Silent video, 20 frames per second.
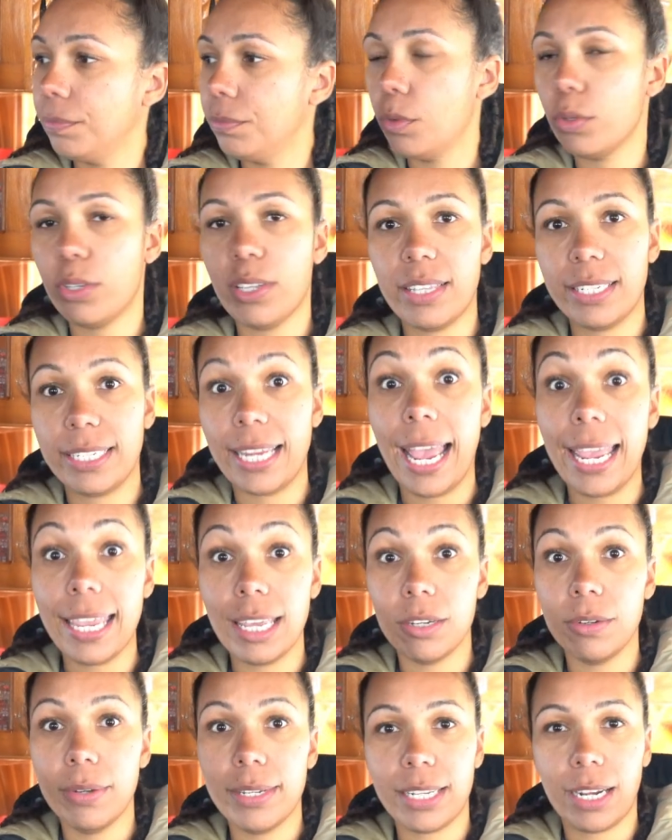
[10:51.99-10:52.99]
was it the
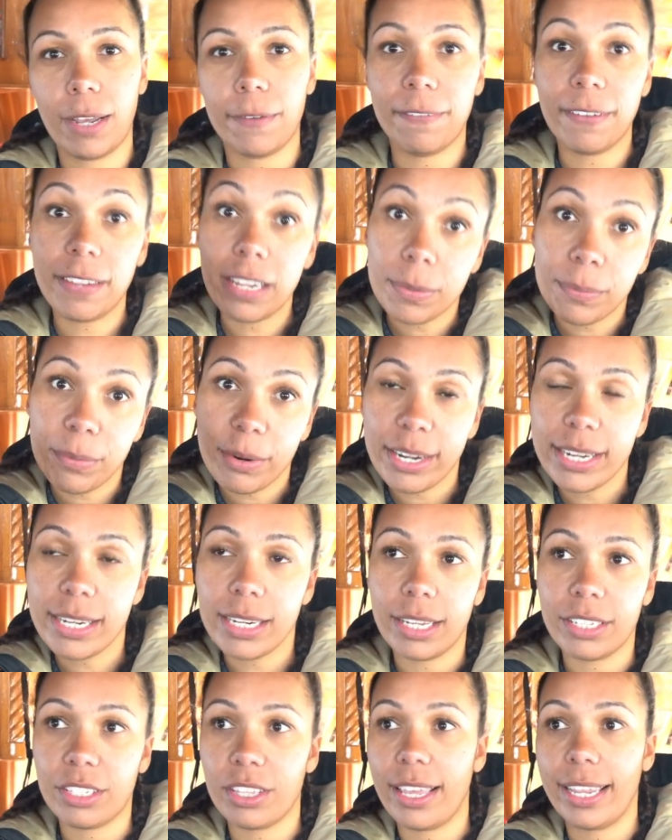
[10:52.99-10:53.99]
tail is like a fingerprint,
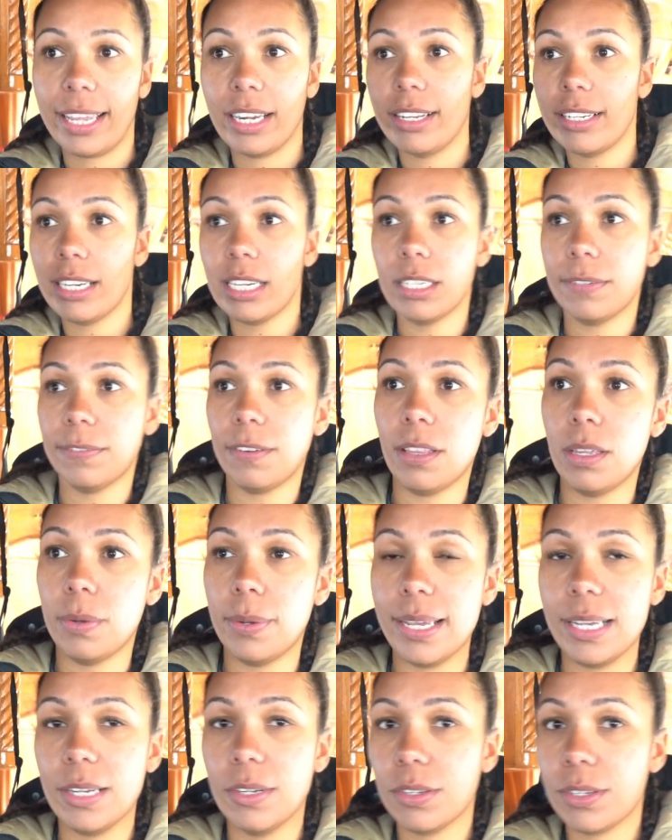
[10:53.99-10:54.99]
like so they can identify the
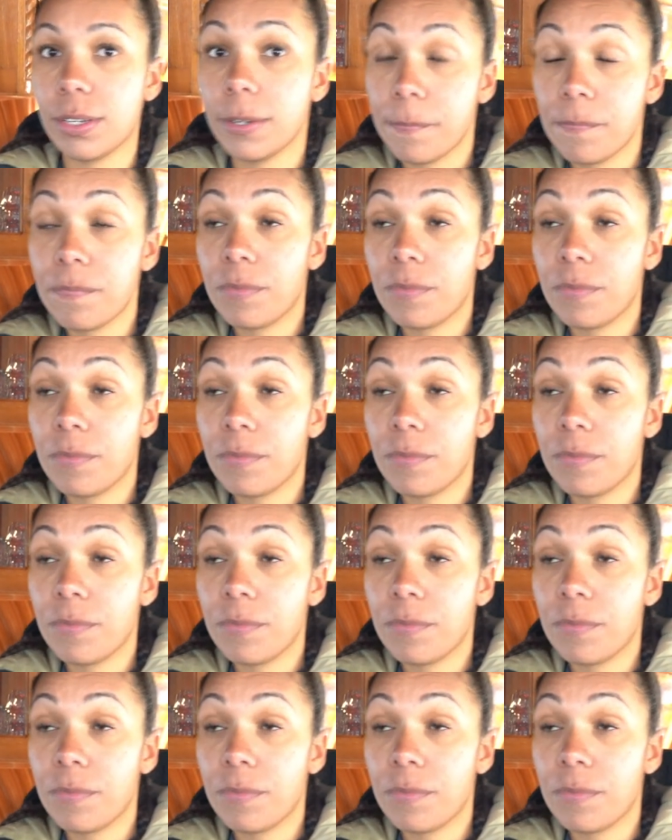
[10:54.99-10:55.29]
whales.